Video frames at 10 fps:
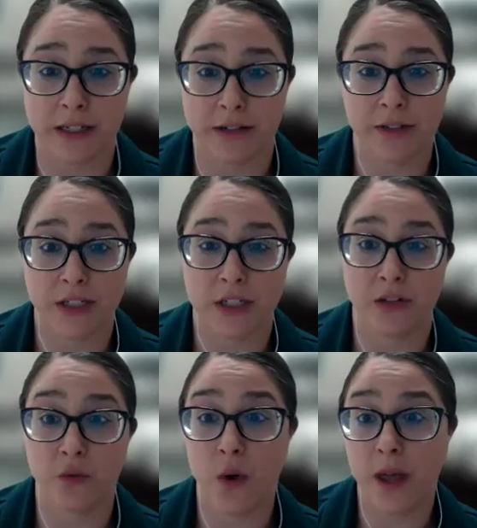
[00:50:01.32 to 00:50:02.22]
definition
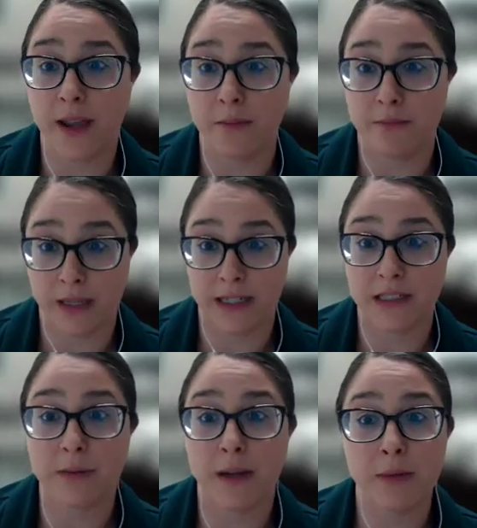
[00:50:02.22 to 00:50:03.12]
of what it
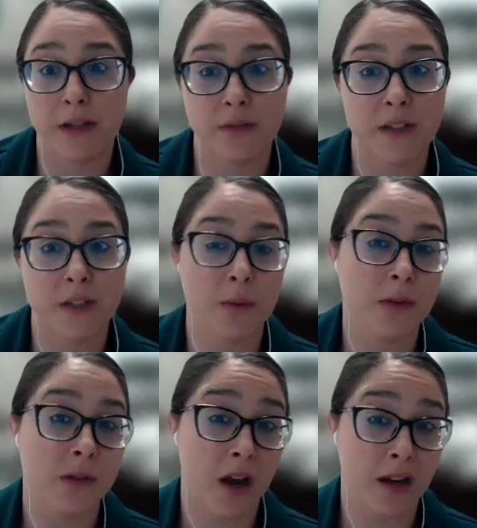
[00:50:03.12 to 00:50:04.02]
means by benefits when we're
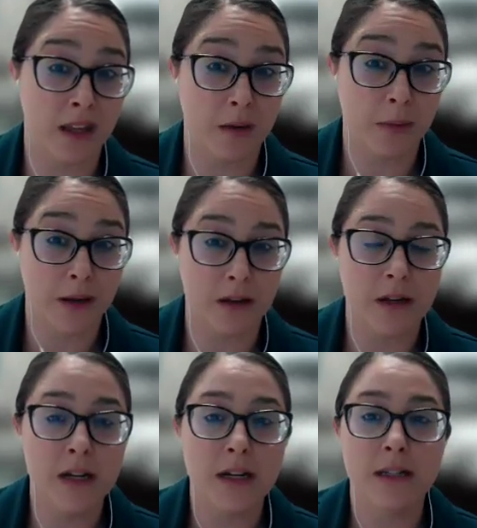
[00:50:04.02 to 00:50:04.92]
talking about
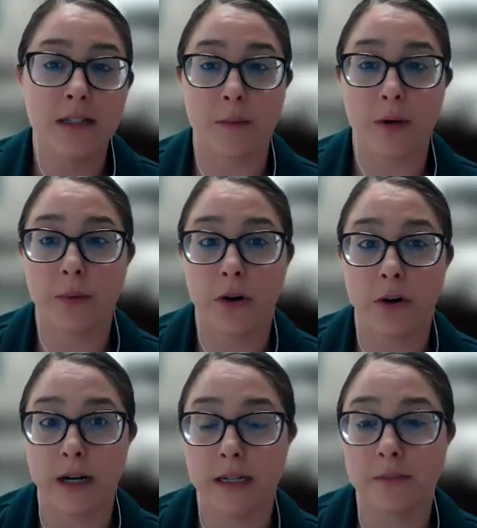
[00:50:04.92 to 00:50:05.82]
summer
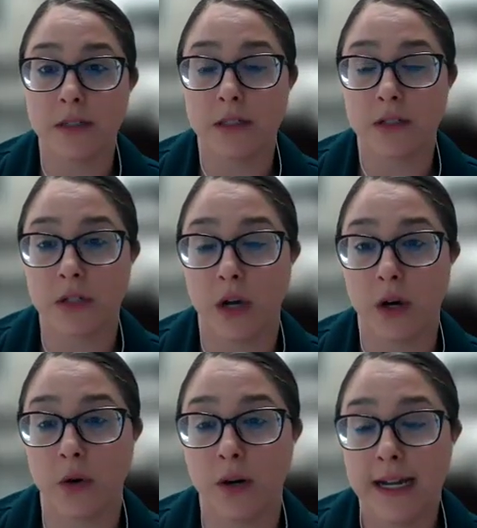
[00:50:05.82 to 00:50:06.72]
programs.
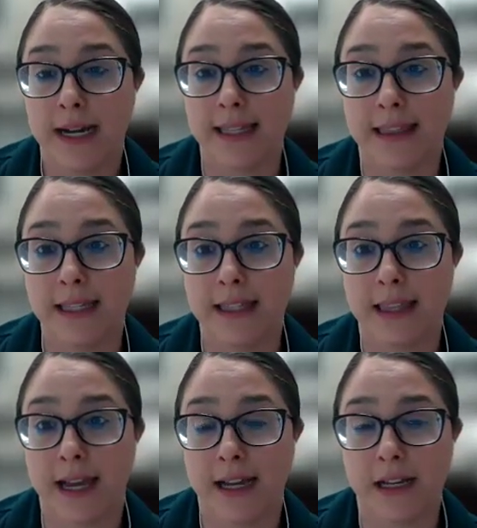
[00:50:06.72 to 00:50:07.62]
So I think
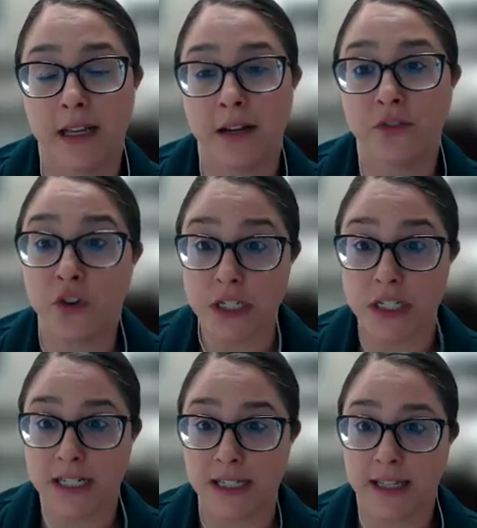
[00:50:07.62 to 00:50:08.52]
that, and
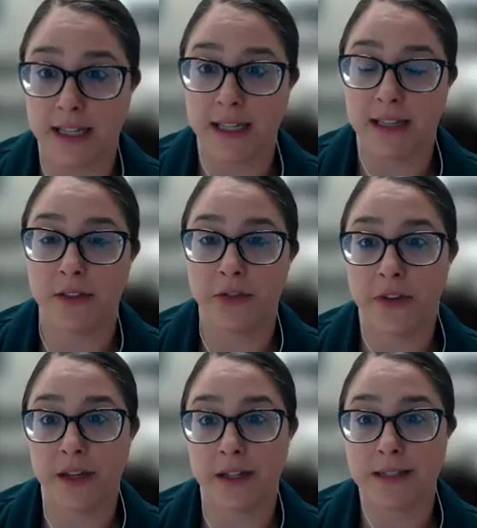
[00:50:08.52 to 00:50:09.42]
unfortunately,
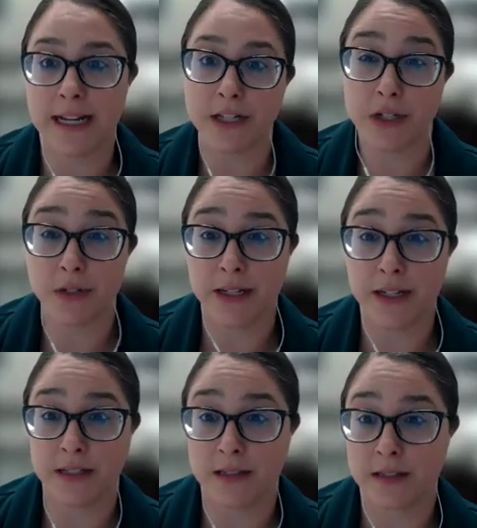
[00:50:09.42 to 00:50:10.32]
the statute
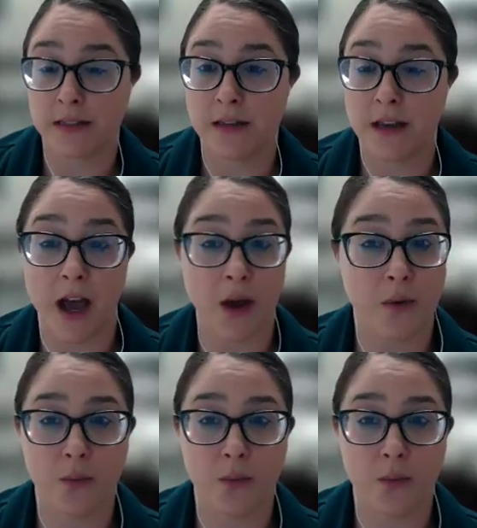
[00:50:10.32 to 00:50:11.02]
is not